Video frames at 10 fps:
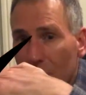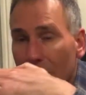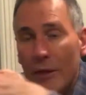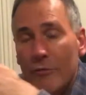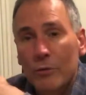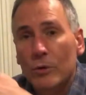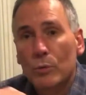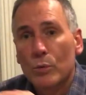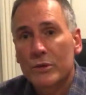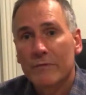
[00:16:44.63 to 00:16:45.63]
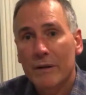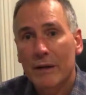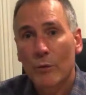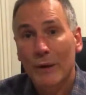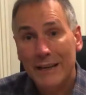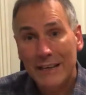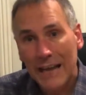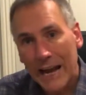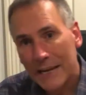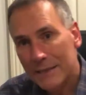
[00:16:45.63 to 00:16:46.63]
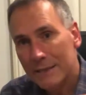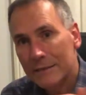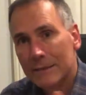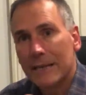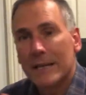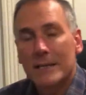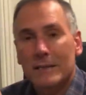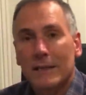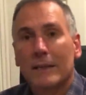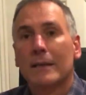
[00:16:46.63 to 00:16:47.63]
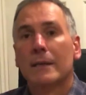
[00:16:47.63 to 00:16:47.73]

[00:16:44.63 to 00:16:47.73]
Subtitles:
cut through the water very quickly and easily.